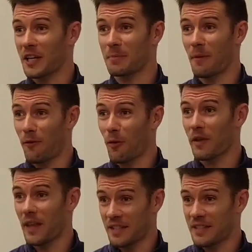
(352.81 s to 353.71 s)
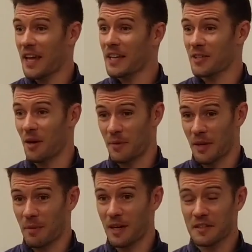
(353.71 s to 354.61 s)
front kicks,
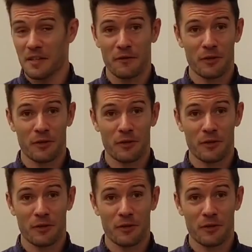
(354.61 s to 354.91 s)
but